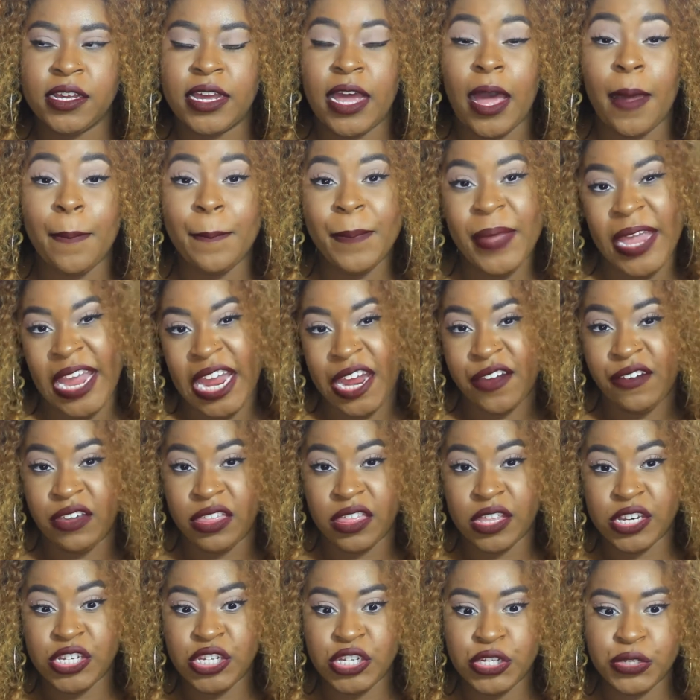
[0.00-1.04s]

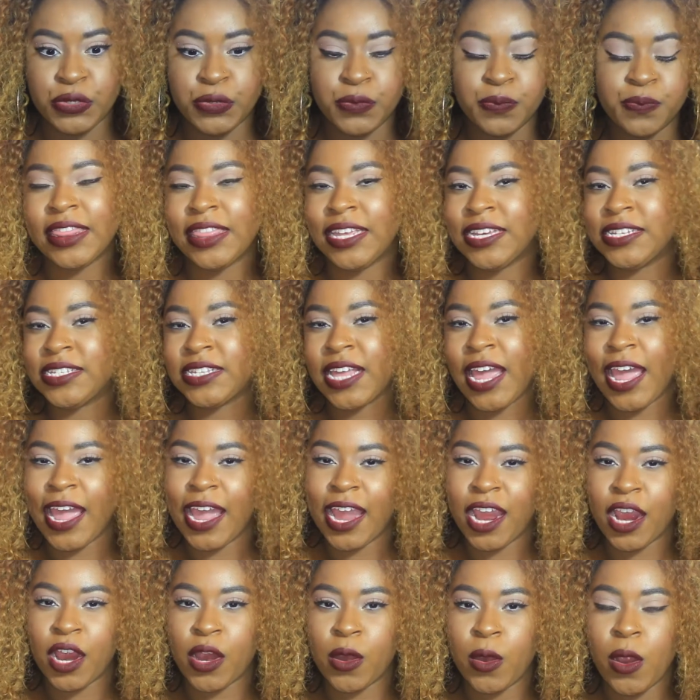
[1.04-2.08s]
comparing the 2. This
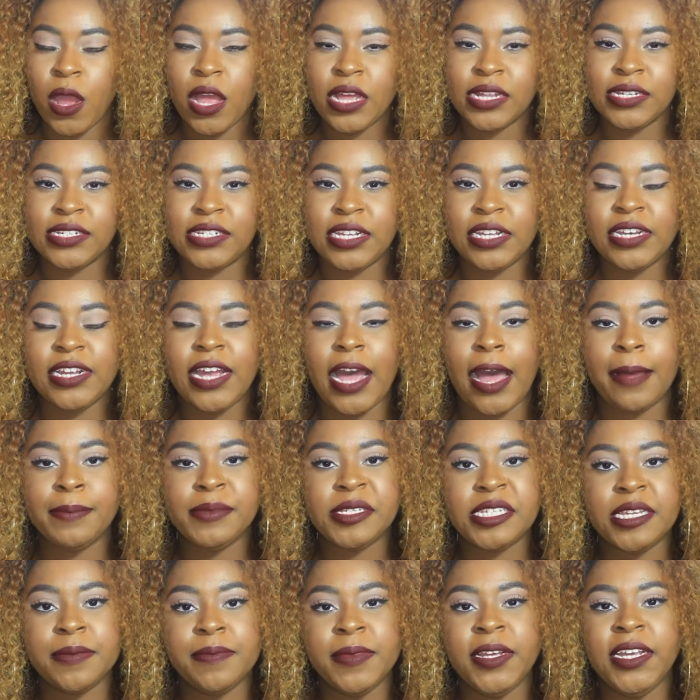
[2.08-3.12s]
hair did
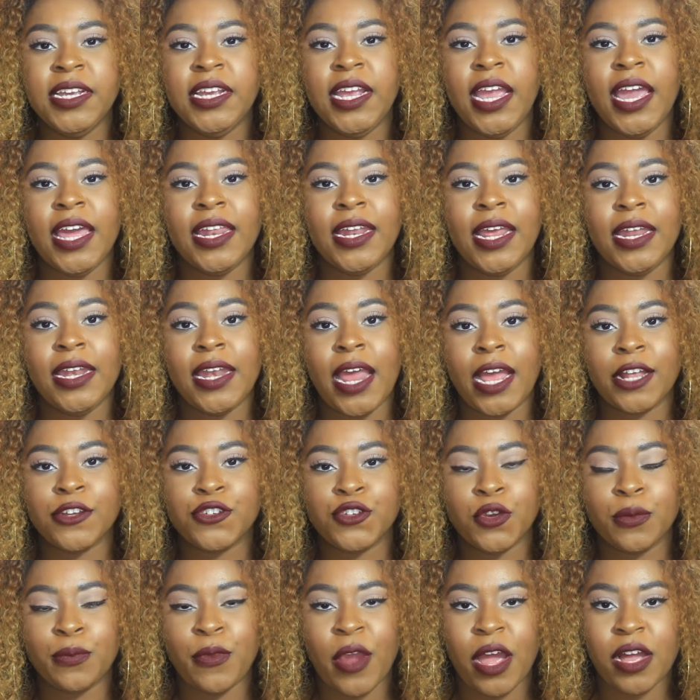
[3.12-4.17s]
come to me in a
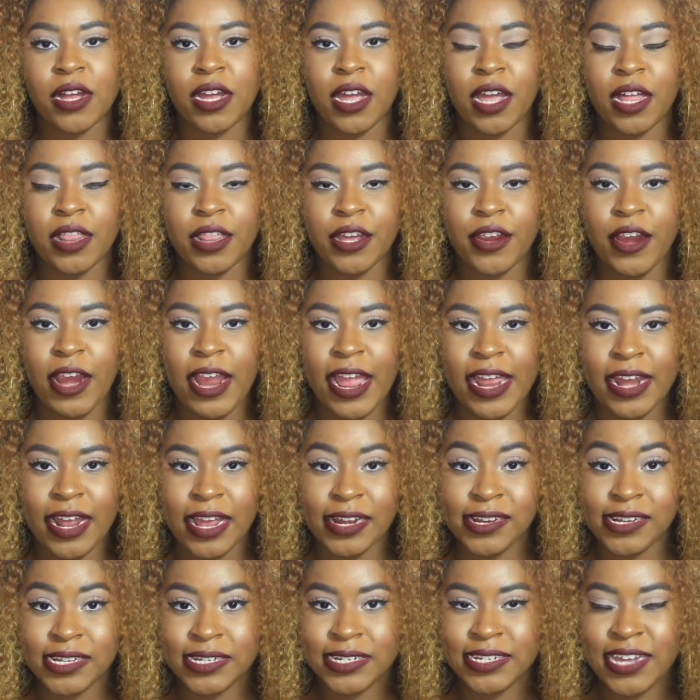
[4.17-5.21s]
natural brown color and
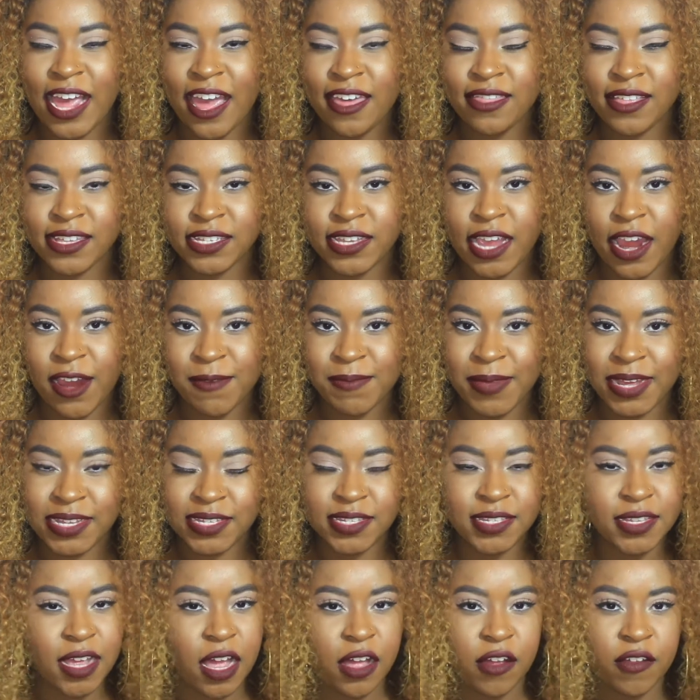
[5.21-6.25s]
I did dye this hair
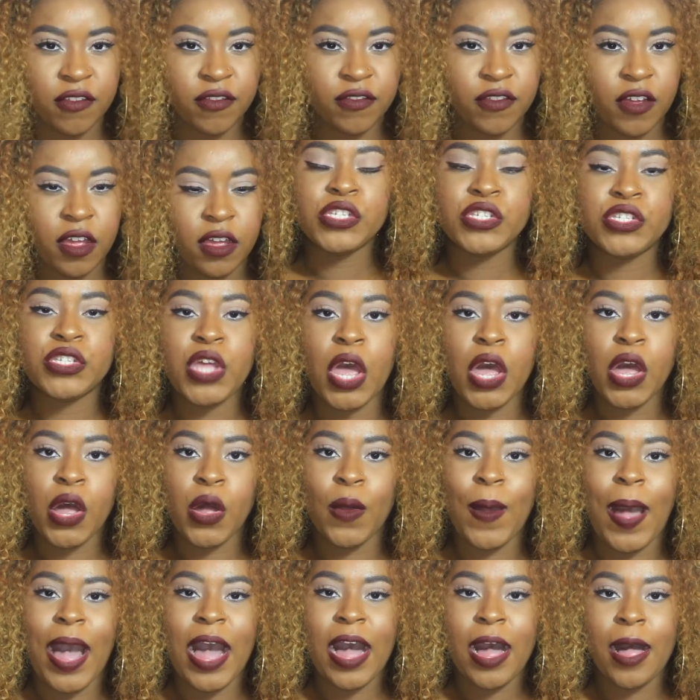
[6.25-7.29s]
myself.
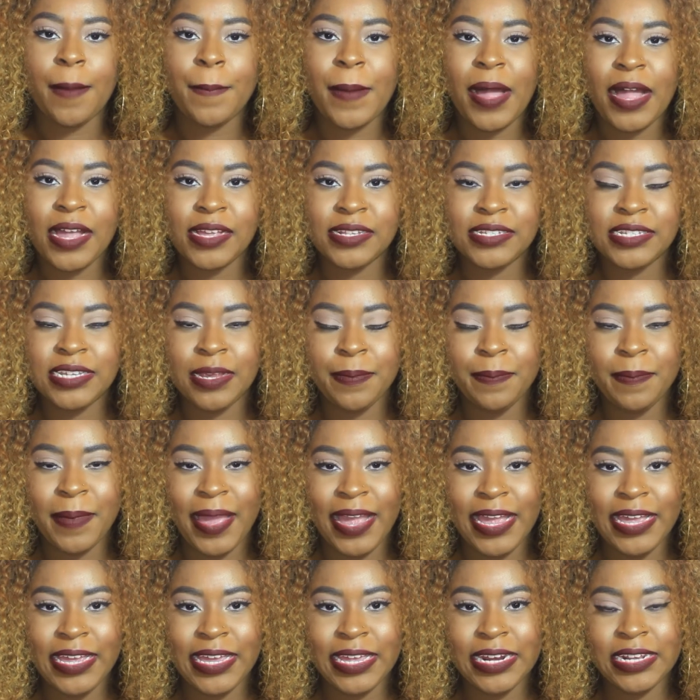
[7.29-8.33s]
So to
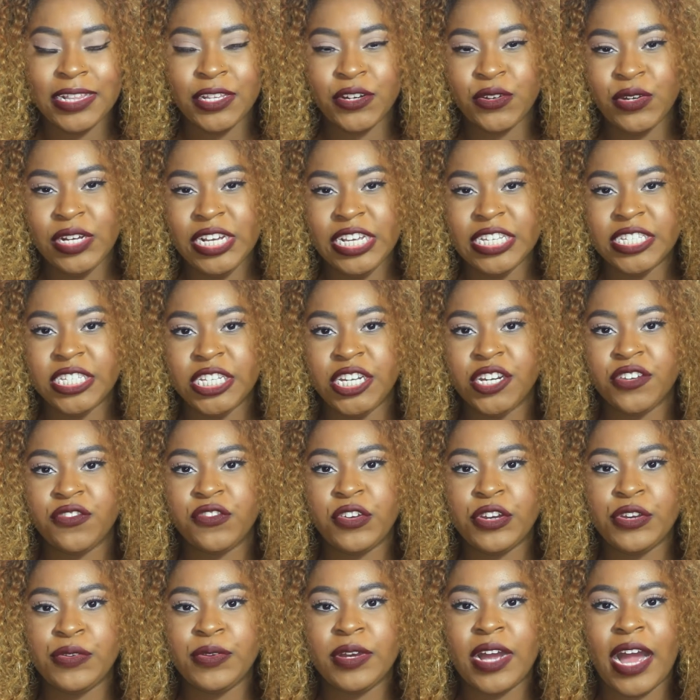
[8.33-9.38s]
make it a little easier
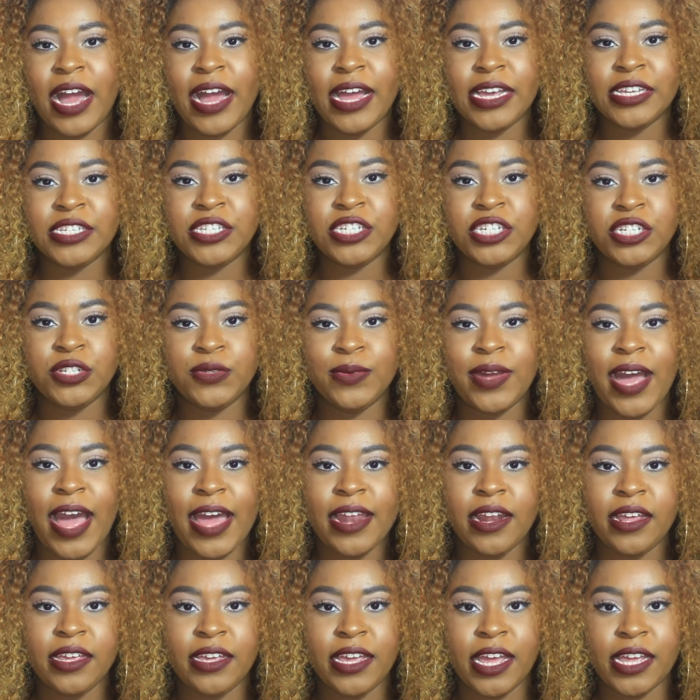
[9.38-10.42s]
for you guys to
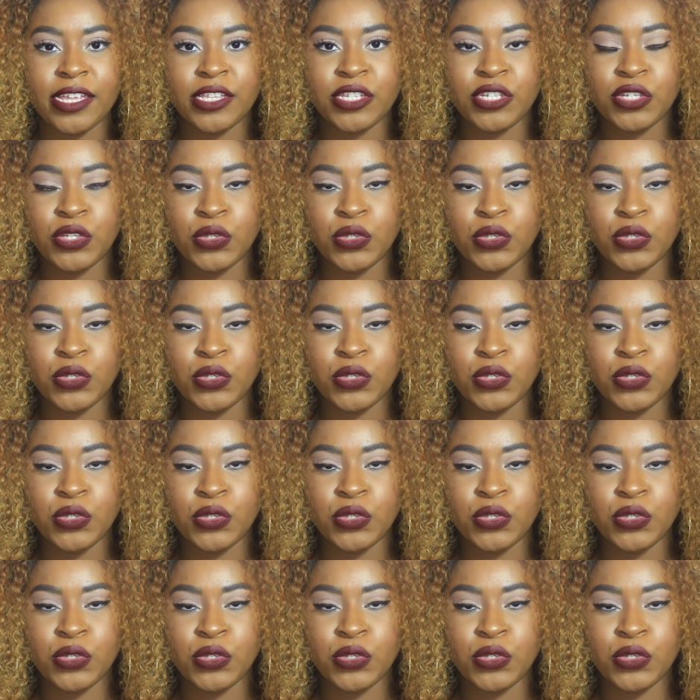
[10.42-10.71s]
kind of get